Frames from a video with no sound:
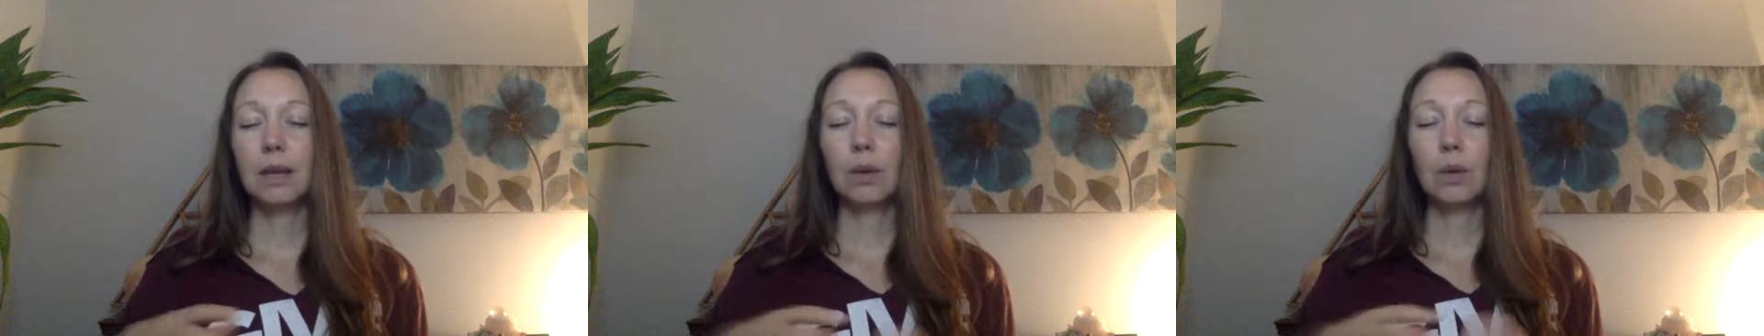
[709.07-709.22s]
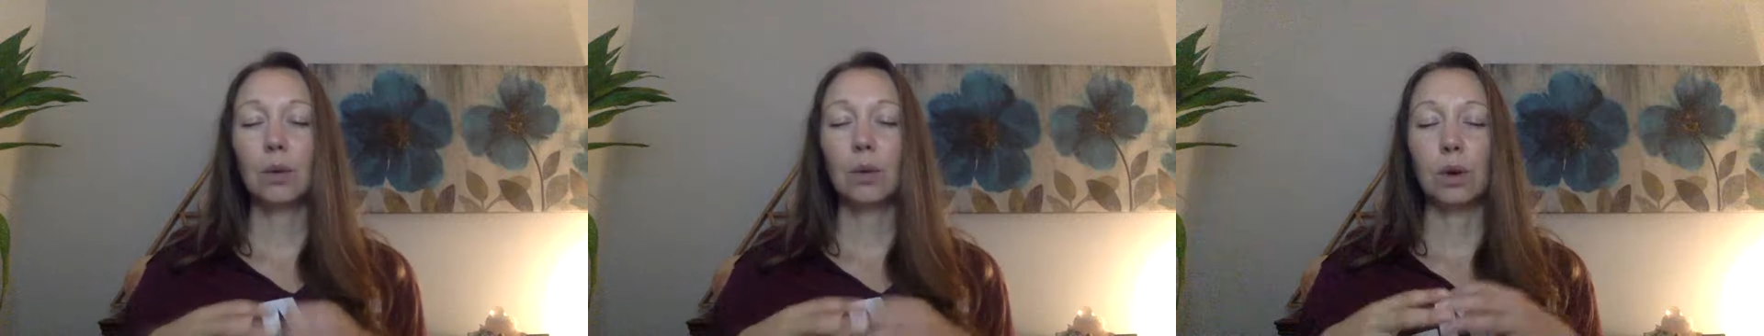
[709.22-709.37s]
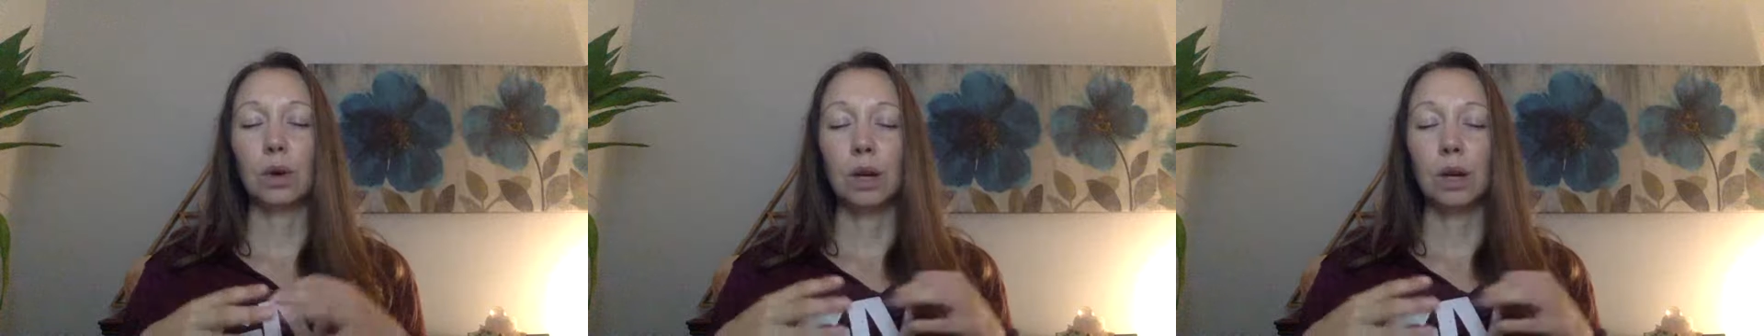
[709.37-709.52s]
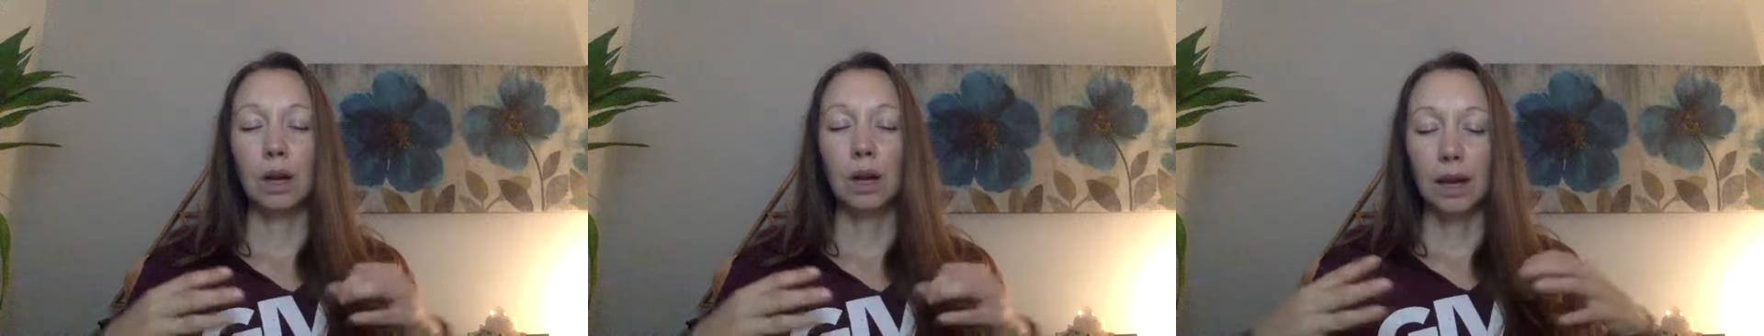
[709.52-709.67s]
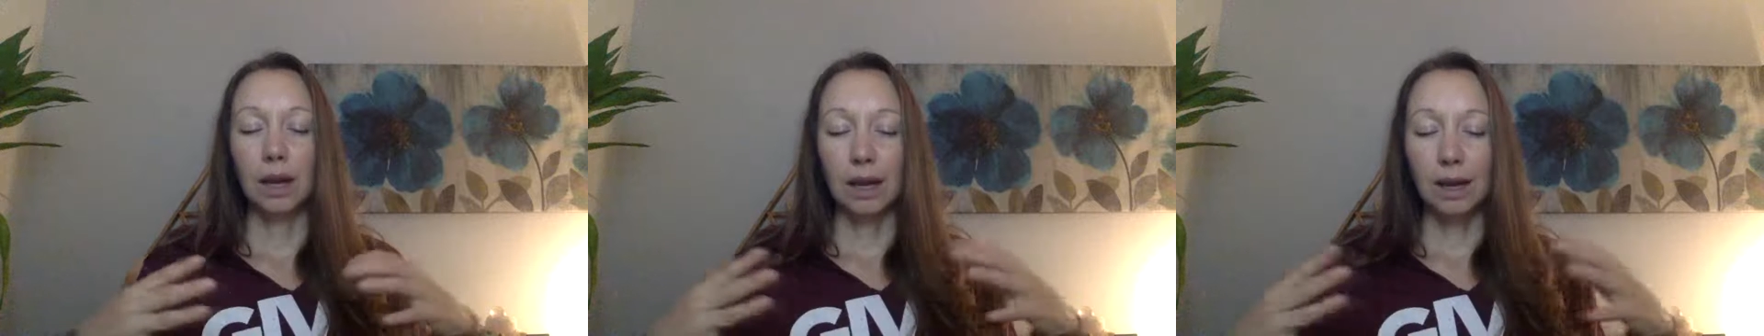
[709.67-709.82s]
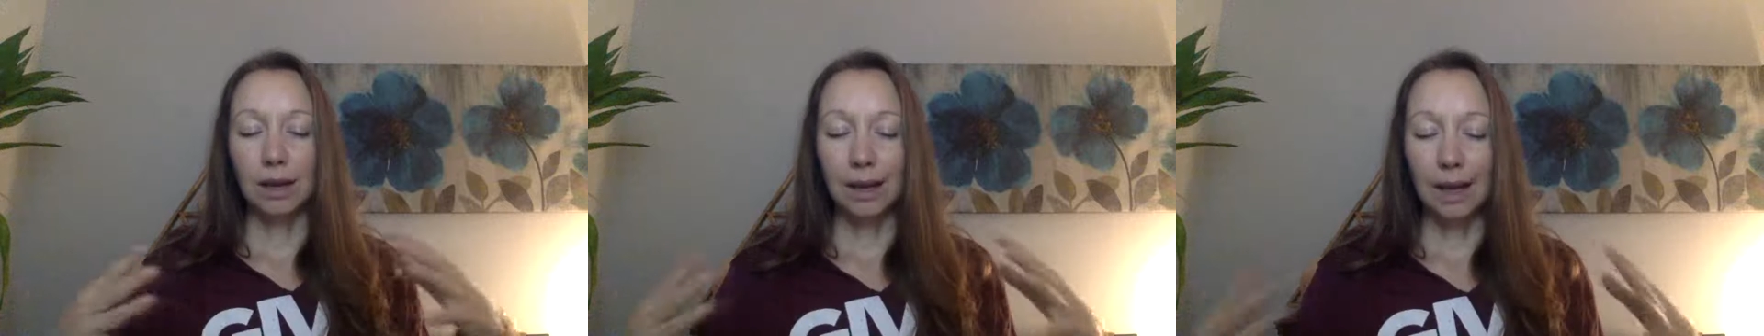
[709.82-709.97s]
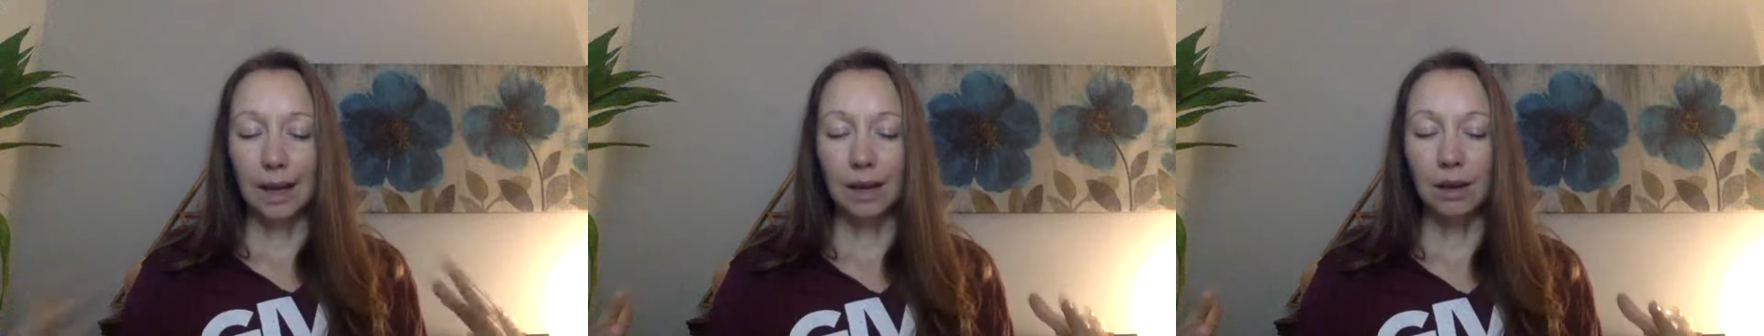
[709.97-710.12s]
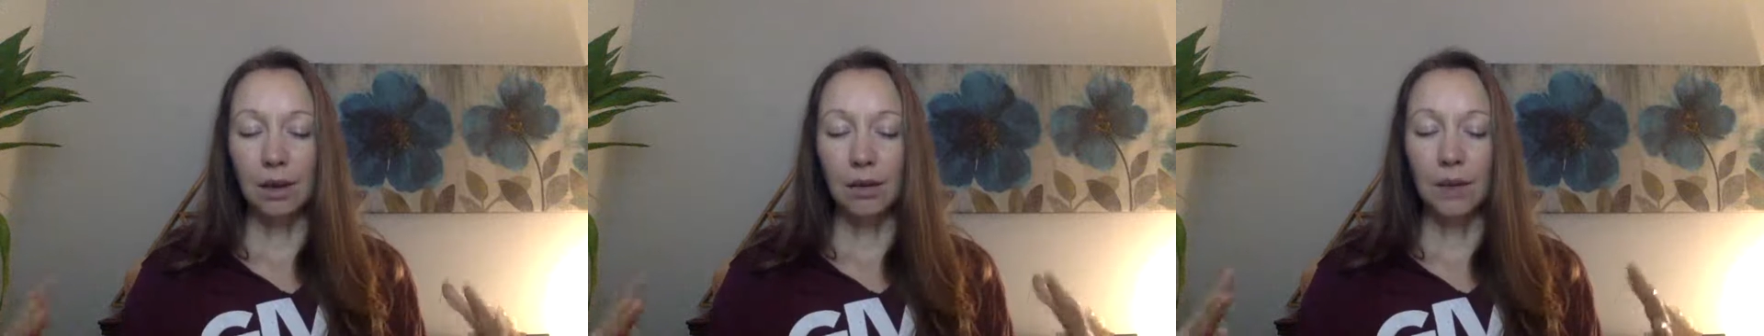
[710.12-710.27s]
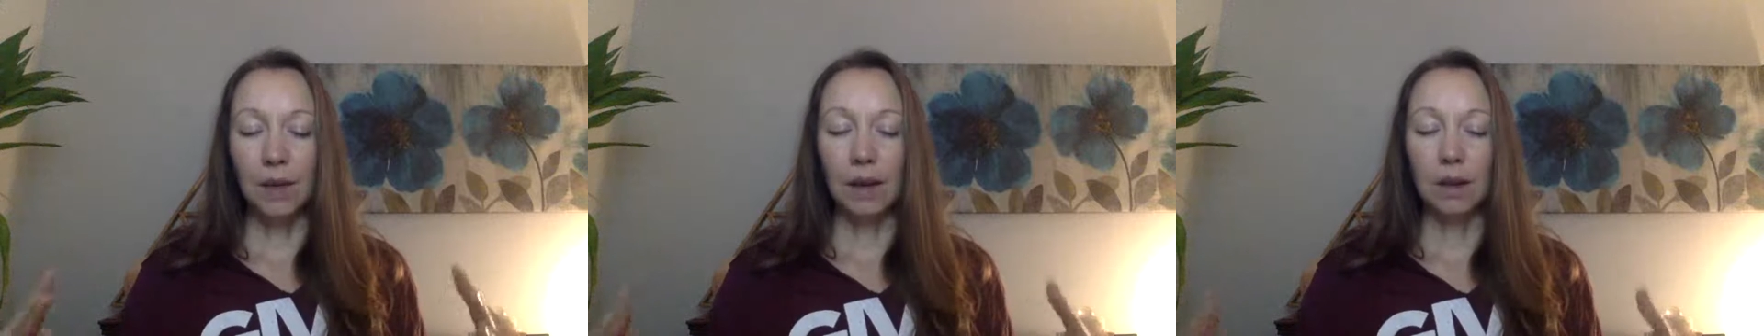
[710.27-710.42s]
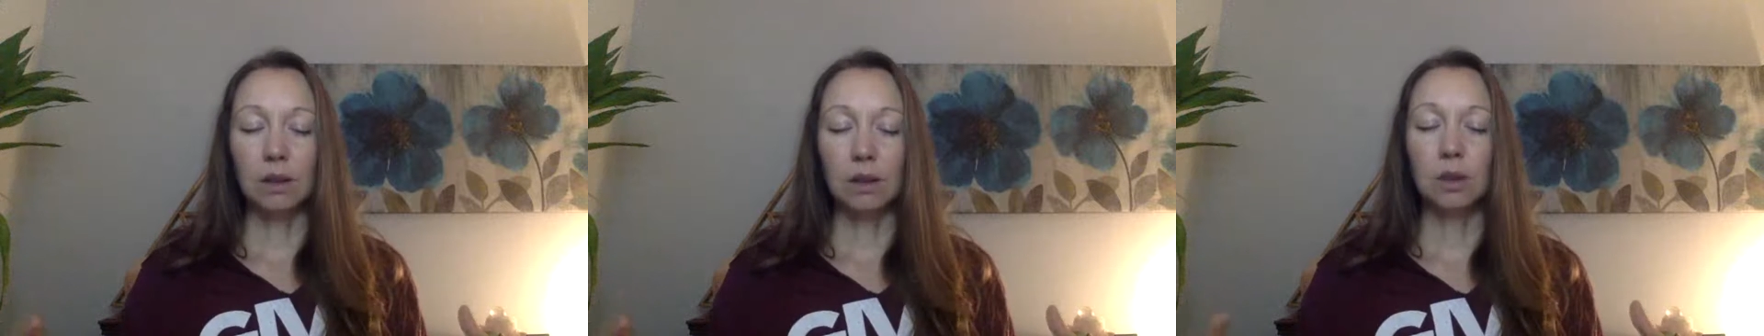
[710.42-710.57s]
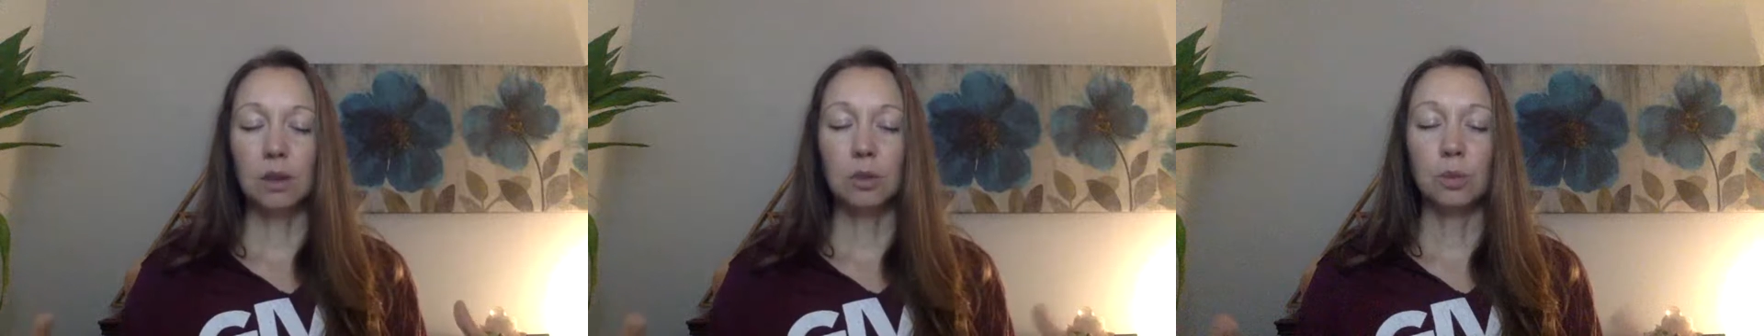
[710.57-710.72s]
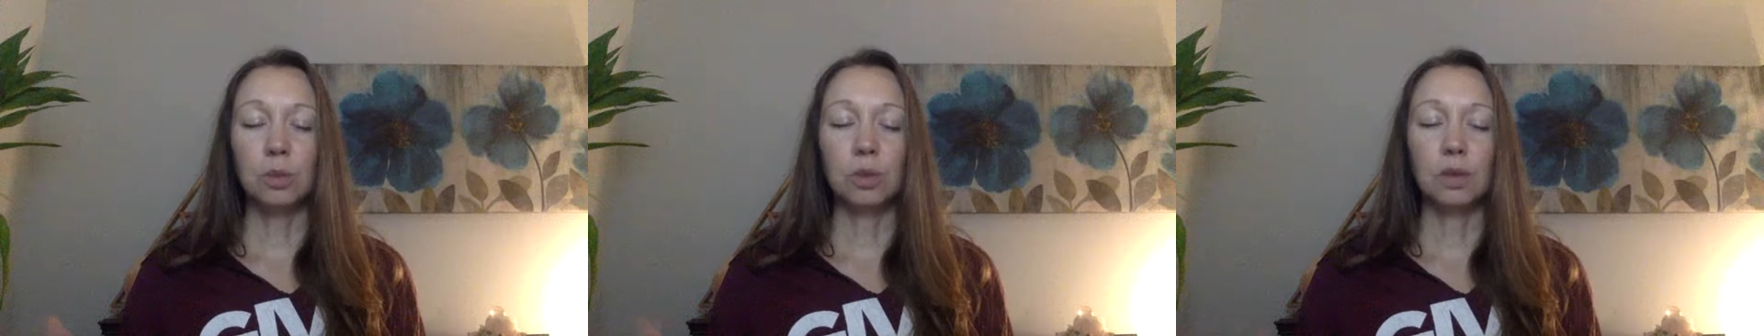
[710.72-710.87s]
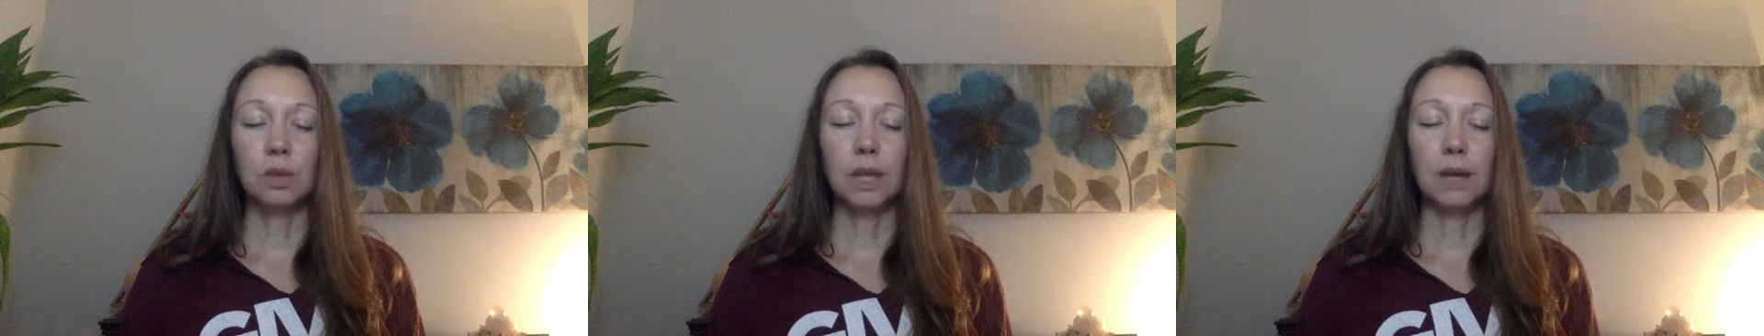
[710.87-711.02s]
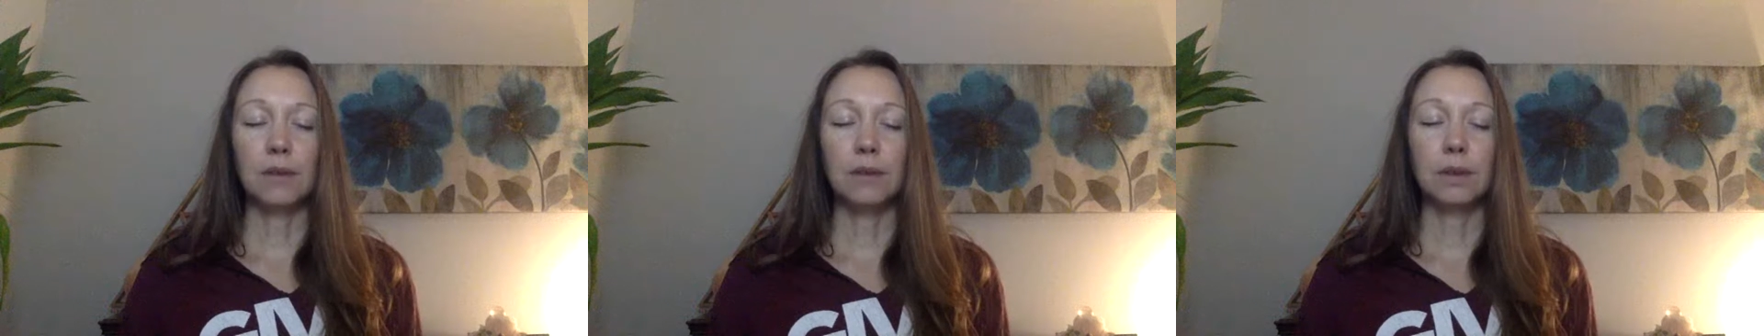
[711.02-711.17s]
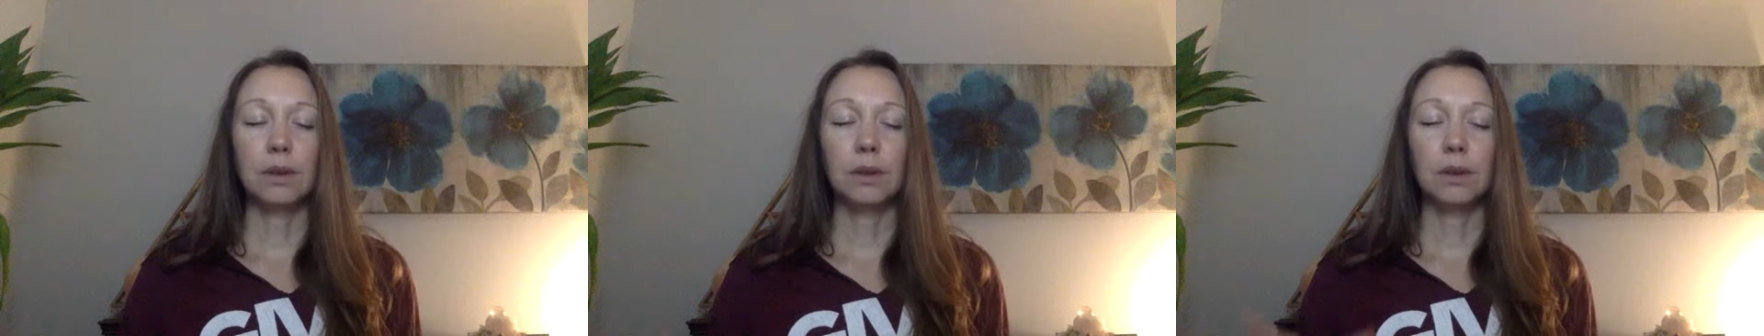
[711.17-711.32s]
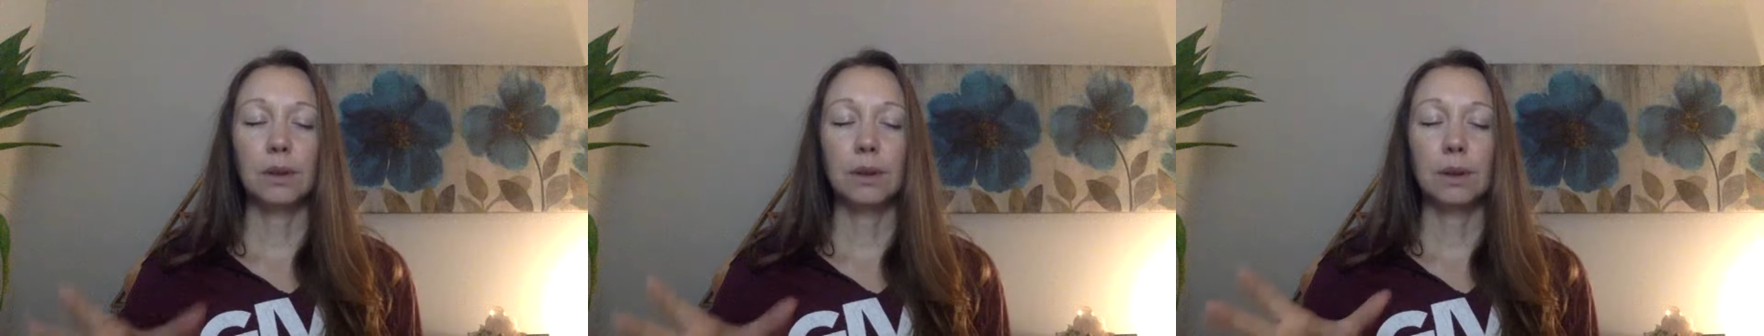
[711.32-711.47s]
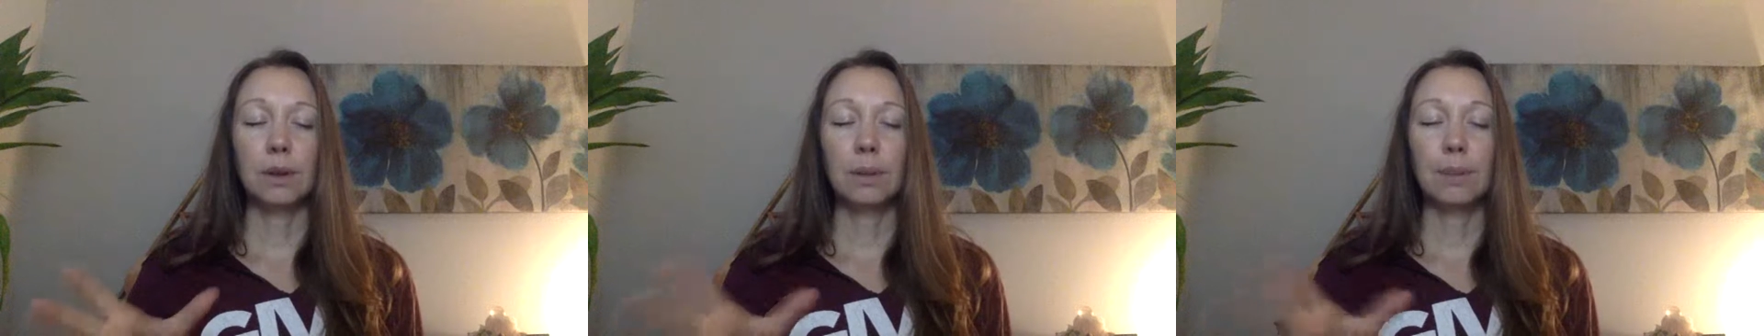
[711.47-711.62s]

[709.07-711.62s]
or again on that global level,